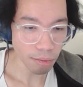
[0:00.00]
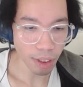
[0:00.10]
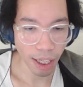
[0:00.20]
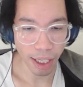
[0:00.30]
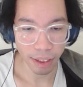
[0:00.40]

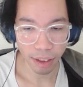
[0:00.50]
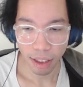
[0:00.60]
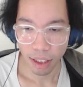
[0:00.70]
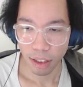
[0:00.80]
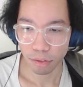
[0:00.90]
And
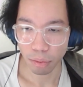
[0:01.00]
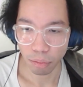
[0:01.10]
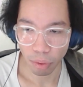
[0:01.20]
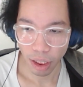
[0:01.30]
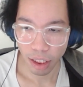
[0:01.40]

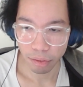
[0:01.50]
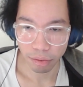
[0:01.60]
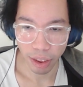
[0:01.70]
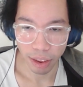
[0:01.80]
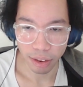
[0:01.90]
from what I've
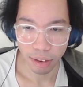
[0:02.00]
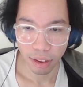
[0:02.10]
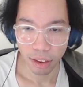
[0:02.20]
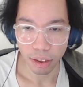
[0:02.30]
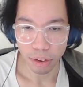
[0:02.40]
read,
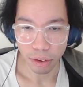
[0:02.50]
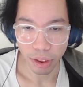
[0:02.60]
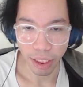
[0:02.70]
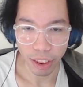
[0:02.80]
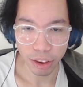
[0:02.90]
you
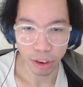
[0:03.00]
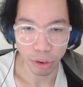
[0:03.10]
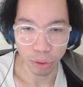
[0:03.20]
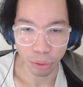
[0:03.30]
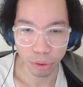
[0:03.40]
can actually
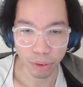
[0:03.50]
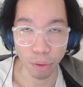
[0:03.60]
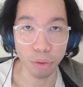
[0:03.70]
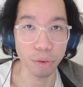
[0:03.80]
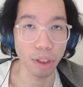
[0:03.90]
use
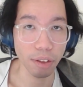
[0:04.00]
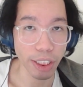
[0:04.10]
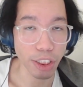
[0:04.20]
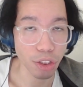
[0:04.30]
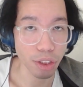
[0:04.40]
local
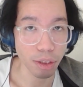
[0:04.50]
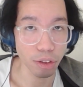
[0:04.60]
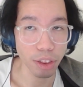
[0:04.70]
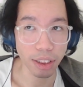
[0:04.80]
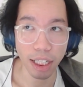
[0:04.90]
notification.
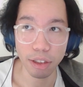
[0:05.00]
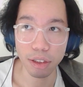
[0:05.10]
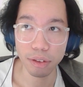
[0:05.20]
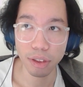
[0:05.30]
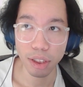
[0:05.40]
You can
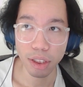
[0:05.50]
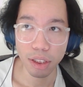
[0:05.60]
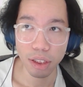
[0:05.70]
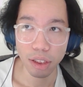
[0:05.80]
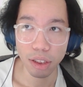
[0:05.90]
now
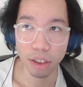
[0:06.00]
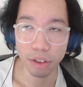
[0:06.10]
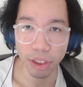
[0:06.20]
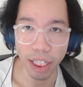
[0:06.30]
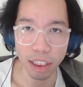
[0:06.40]

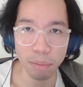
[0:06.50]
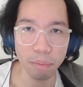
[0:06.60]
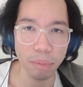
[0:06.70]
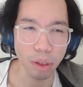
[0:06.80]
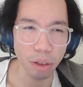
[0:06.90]
create
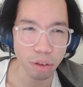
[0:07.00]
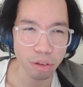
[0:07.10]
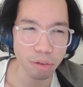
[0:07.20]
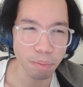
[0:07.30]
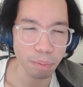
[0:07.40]

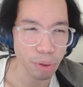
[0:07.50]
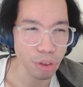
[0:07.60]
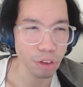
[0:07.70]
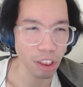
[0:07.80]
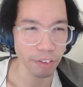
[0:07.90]
local
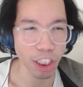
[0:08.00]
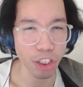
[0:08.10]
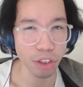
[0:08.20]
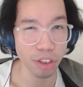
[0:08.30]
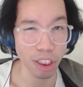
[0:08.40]
push
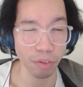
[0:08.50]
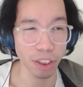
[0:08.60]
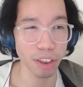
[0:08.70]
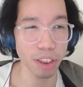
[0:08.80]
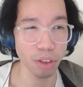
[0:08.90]
notifications
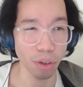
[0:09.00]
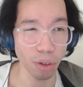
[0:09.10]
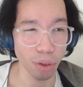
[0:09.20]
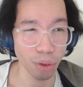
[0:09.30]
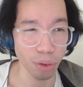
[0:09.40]
directly
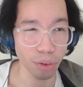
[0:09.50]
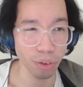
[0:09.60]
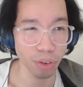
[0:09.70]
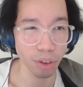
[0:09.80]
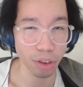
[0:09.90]

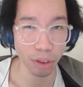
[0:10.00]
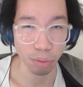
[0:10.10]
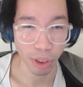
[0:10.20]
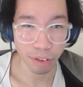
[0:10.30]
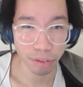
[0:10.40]
on
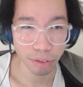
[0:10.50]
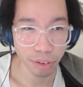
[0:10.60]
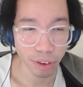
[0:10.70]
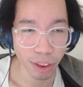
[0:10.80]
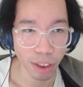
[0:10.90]
Swift
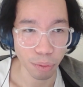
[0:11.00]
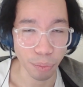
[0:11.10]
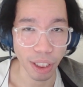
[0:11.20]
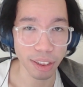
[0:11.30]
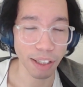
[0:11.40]

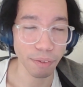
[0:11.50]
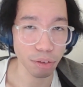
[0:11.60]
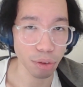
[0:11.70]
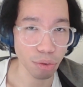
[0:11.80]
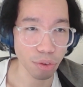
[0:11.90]
without having
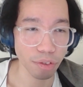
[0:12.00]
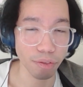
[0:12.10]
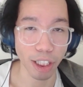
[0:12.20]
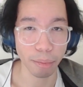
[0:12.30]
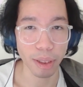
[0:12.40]
to use
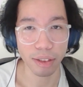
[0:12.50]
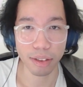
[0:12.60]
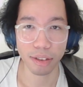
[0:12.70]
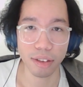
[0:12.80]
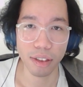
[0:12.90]

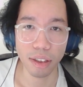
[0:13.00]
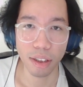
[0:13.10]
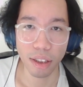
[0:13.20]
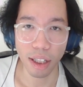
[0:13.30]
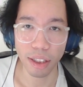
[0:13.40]
Firebase.
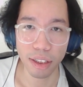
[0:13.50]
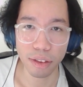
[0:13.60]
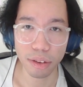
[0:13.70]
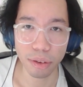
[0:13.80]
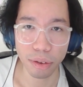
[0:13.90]
I think
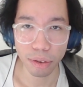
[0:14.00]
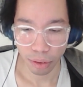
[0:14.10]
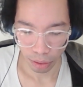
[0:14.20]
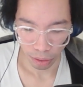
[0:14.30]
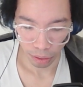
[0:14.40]
it's
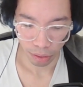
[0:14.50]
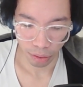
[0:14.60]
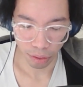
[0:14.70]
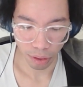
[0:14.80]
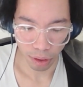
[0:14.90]
called
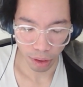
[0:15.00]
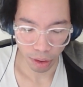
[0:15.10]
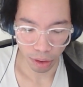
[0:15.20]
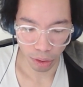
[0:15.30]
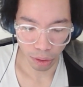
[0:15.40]

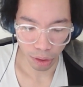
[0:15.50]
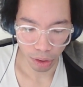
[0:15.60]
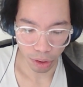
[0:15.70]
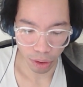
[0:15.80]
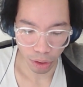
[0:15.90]

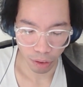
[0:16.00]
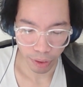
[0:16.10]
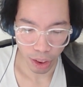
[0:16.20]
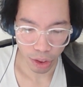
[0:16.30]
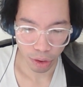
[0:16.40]

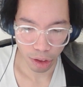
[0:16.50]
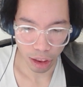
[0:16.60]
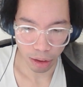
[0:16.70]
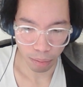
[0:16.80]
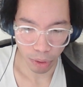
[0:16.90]

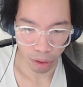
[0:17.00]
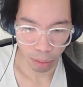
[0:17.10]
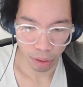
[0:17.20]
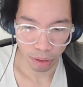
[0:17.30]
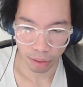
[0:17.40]
notifications
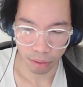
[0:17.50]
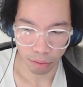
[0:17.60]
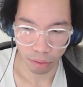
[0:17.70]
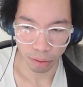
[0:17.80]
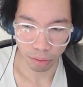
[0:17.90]
mutable
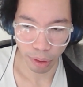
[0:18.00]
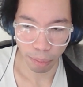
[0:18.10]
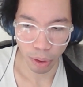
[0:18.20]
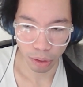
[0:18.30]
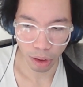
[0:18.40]

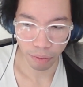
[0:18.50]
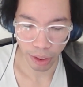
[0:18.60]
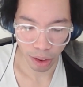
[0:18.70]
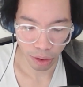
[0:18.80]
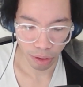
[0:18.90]
remote
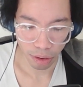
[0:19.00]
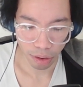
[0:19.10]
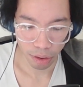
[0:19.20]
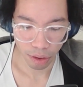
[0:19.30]
notifications.